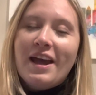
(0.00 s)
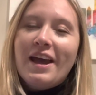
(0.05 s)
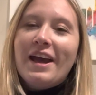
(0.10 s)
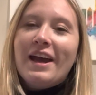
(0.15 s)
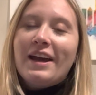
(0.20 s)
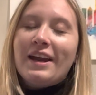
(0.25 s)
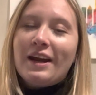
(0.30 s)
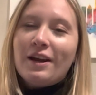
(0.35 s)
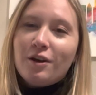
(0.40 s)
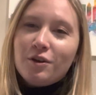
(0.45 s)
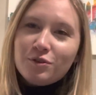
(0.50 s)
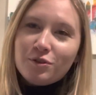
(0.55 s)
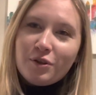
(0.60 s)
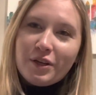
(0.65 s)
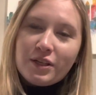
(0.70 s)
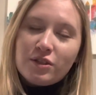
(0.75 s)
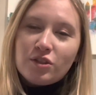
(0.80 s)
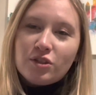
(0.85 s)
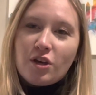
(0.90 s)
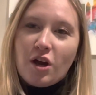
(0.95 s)
and I'd also
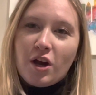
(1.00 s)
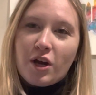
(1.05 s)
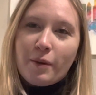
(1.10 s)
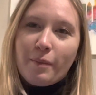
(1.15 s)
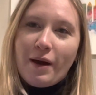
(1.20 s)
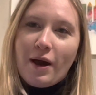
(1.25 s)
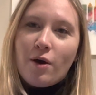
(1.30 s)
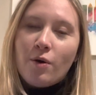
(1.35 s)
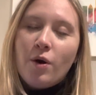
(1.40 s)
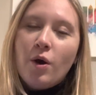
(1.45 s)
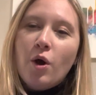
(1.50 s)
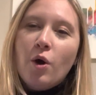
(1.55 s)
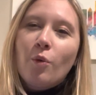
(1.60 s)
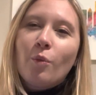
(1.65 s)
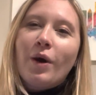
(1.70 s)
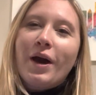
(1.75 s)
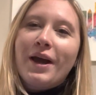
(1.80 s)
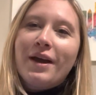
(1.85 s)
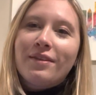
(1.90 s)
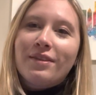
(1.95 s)
like to talk about
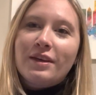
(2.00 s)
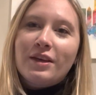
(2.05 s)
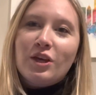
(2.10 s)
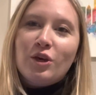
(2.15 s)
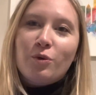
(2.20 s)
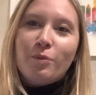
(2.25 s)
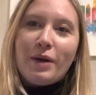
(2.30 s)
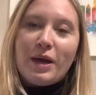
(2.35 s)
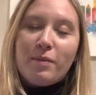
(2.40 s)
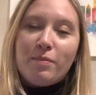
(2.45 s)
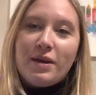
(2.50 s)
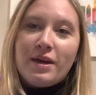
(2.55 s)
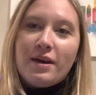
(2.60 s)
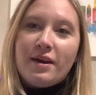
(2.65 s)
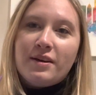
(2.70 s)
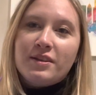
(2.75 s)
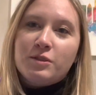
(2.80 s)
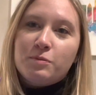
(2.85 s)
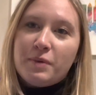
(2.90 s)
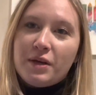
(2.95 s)
why I think you may be
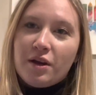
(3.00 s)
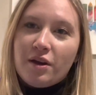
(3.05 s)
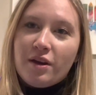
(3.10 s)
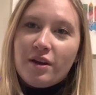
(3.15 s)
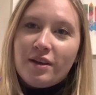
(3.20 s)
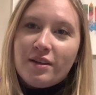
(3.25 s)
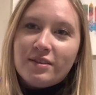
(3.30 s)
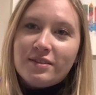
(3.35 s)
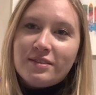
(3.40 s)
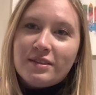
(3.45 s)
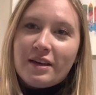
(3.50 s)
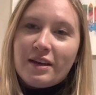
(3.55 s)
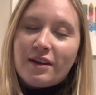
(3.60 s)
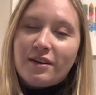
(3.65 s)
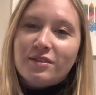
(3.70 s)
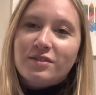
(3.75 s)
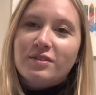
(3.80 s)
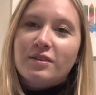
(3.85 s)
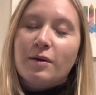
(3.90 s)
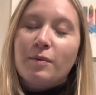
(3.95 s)
experiencing
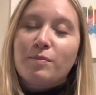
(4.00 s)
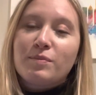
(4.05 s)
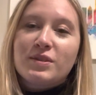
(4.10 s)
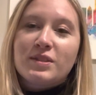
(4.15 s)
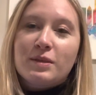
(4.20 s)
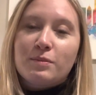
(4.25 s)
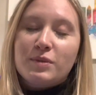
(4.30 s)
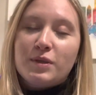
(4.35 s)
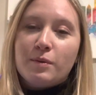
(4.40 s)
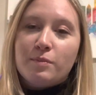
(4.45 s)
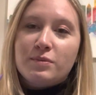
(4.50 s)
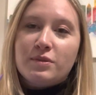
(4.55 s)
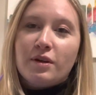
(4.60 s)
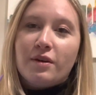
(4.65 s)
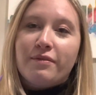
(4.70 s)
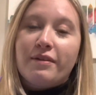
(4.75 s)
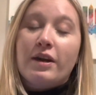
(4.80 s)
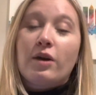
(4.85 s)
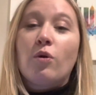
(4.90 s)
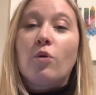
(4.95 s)
some symptoms
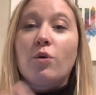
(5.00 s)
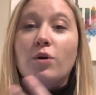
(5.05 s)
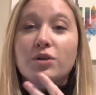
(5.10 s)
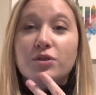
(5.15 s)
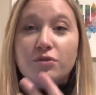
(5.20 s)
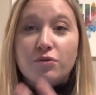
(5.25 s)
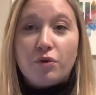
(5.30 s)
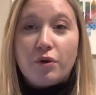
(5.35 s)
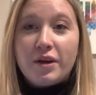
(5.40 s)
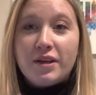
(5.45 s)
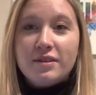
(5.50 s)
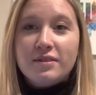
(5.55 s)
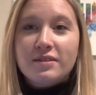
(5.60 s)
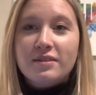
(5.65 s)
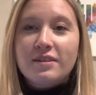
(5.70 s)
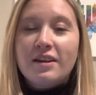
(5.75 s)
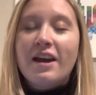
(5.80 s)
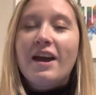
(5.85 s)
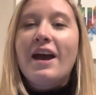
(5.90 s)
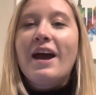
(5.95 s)
of a hoarse voice
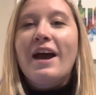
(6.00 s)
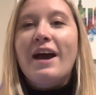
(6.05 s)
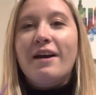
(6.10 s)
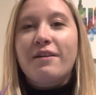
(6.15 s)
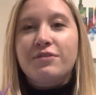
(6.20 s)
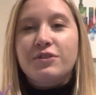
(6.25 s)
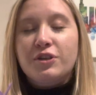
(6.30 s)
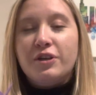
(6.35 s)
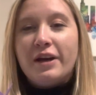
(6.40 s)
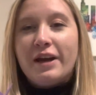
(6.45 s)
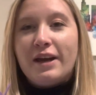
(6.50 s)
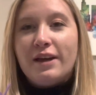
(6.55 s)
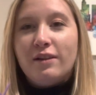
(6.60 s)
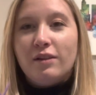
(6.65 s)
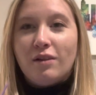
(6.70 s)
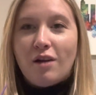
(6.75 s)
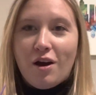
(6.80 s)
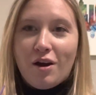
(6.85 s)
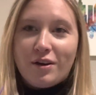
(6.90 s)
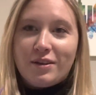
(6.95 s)
after a
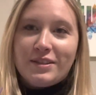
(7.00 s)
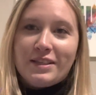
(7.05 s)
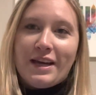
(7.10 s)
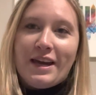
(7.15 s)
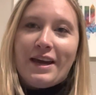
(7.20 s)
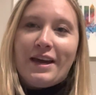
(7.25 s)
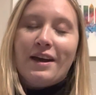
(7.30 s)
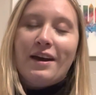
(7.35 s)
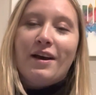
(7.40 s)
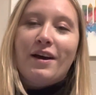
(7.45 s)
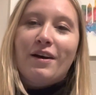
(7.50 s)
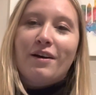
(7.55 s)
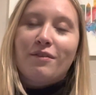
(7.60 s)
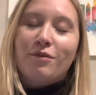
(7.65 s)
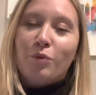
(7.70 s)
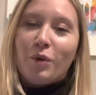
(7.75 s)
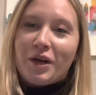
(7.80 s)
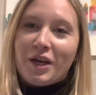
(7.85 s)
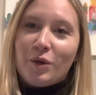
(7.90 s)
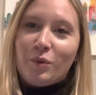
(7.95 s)
long day of
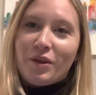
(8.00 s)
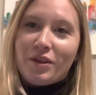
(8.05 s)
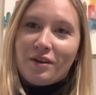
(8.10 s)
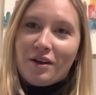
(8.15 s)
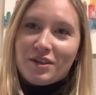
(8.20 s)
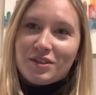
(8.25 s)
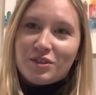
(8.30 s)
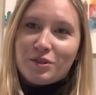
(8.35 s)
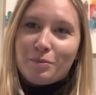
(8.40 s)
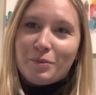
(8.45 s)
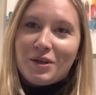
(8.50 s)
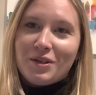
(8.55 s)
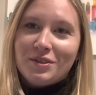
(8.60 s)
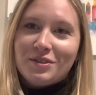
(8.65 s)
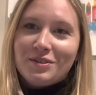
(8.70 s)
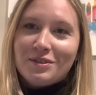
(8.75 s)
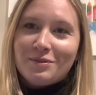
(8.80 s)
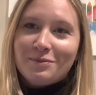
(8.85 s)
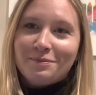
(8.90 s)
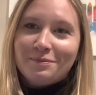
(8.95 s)
working with
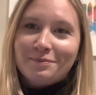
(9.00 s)
customers.